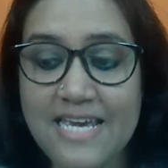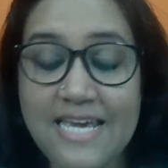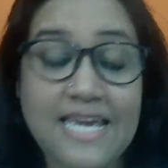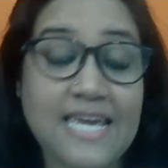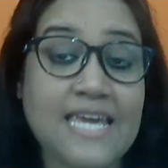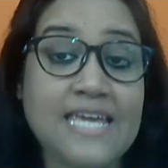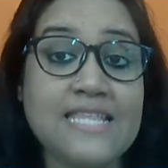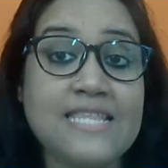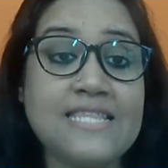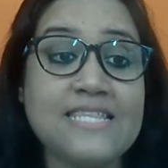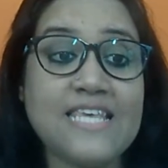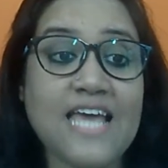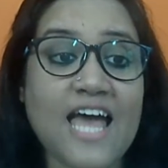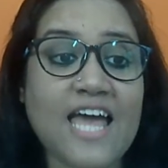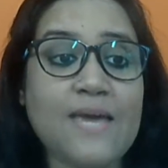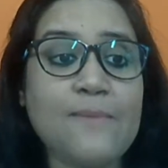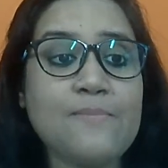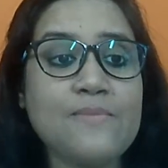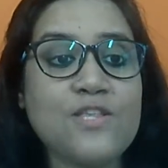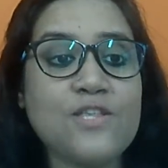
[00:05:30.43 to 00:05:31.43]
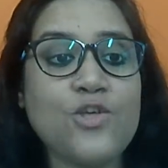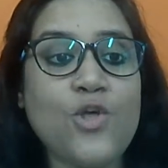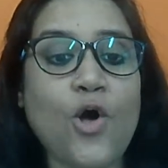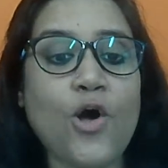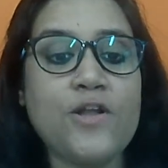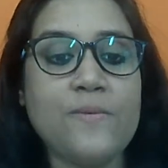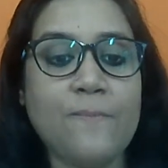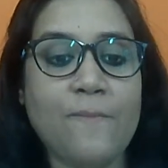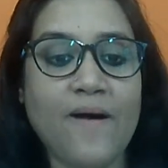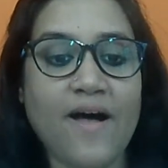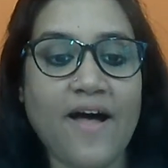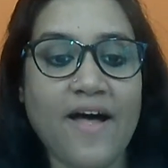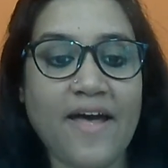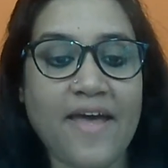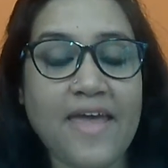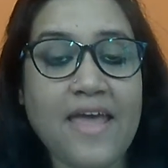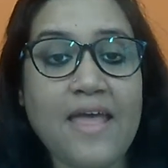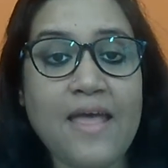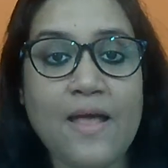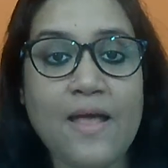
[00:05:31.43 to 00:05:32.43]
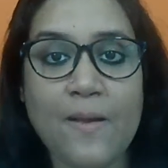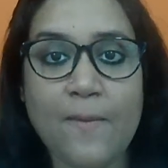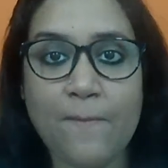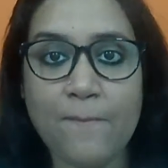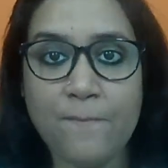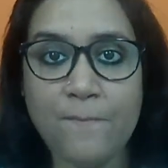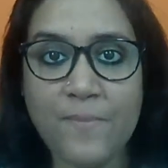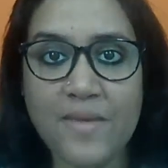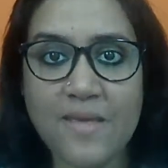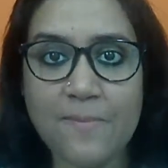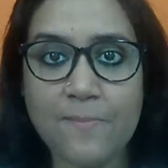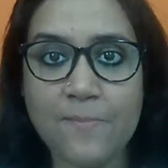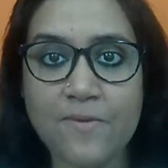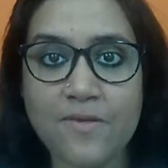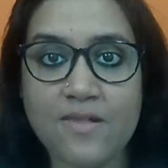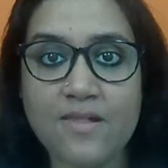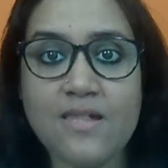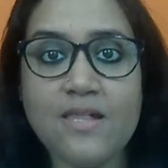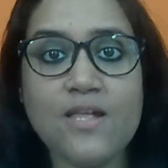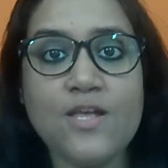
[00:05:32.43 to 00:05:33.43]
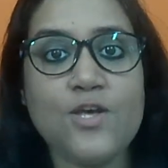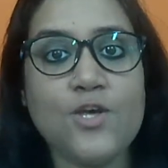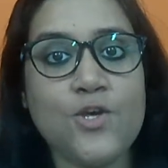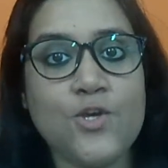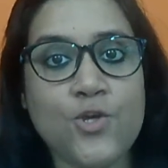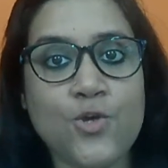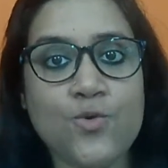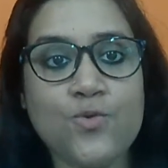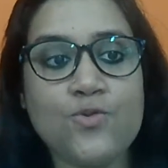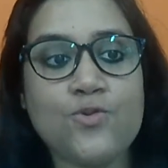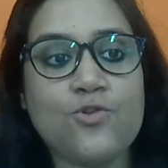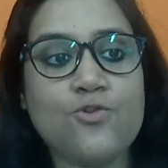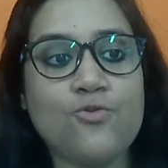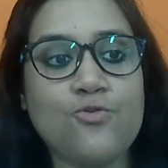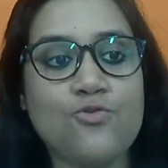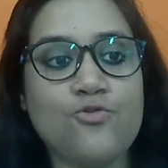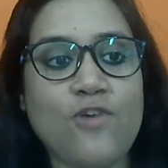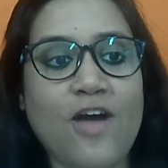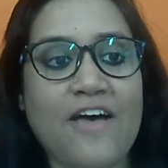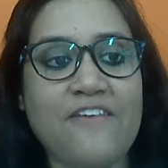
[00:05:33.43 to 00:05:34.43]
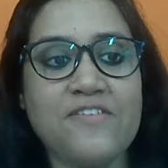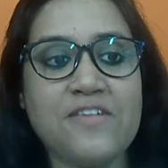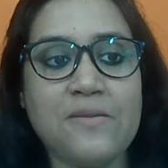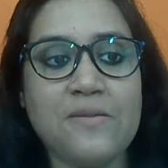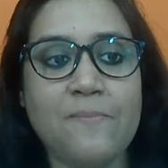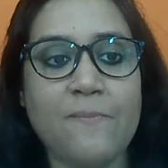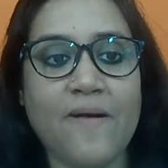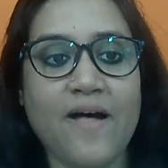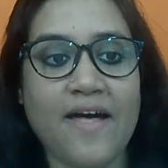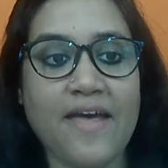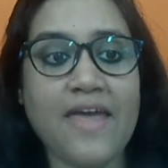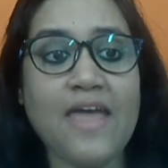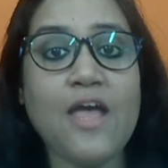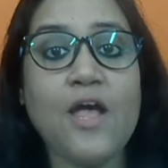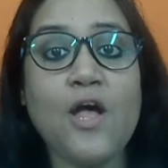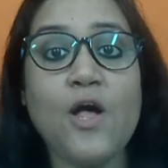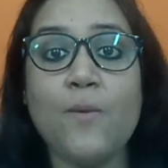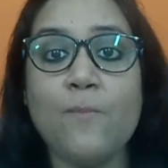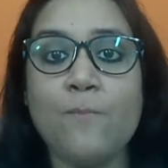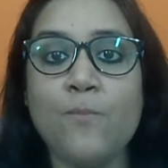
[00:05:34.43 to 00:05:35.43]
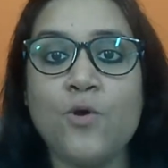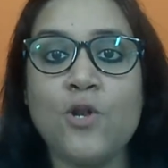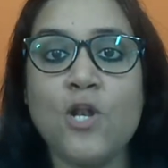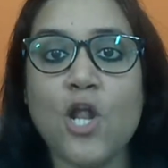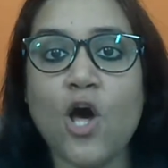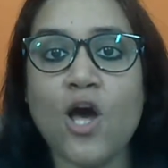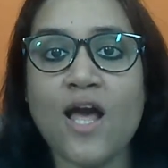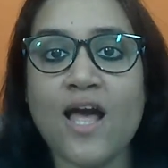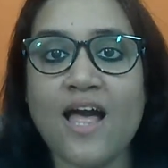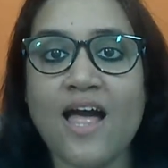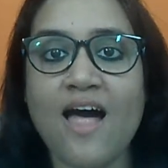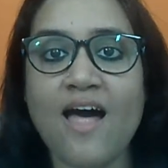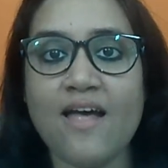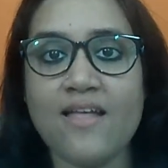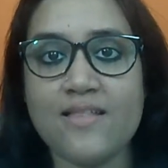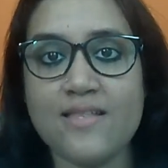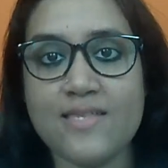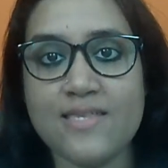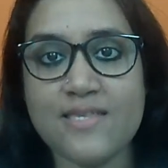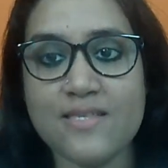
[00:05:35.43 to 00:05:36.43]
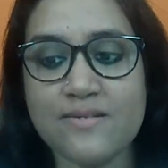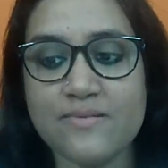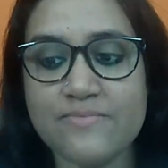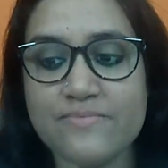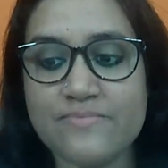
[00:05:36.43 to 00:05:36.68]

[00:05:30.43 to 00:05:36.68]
In times gone by, people used to travel by bullock carts.